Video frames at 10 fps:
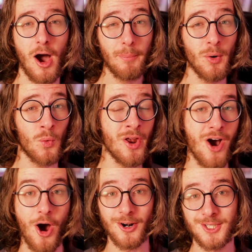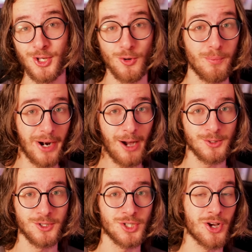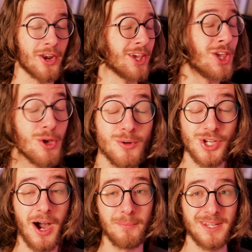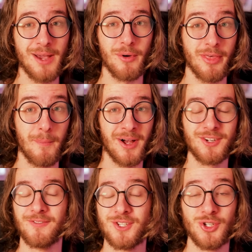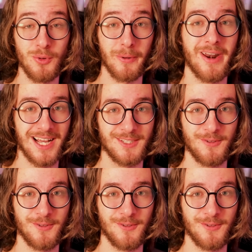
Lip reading: Opera One R2 browser just got a huge update with a bunch of super nice